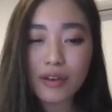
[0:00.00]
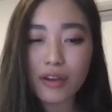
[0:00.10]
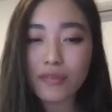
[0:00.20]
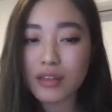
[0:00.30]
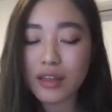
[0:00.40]

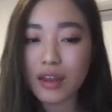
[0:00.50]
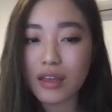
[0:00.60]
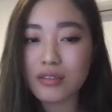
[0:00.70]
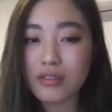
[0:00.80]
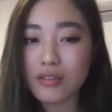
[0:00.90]
hopefully that
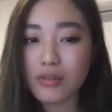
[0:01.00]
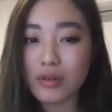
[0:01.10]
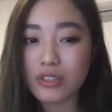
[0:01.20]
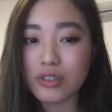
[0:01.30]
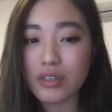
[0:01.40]
answers your
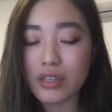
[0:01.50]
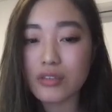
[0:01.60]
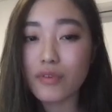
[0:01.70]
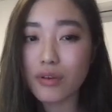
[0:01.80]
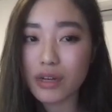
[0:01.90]
question, is
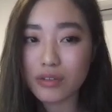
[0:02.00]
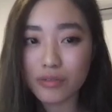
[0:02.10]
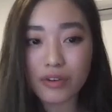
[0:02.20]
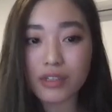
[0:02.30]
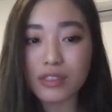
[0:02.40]
very,
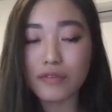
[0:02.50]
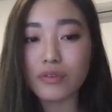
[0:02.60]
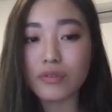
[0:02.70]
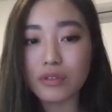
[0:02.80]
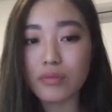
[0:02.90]
very
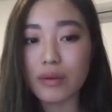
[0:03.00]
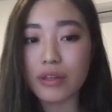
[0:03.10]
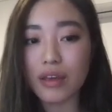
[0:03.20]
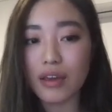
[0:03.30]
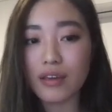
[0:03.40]
difficult to
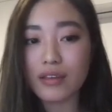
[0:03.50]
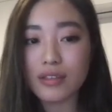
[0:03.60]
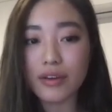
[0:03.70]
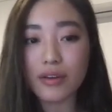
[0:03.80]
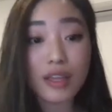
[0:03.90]
replicate.
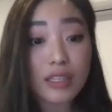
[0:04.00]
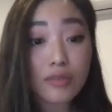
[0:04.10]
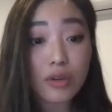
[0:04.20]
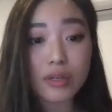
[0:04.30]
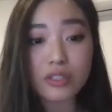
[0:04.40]
So thanks for
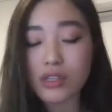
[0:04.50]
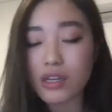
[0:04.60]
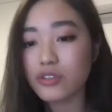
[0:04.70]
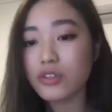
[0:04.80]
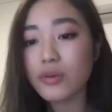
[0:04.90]
your question,
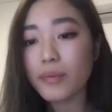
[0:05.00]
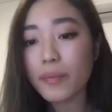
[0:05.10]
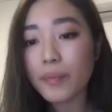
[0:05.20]
Andrew.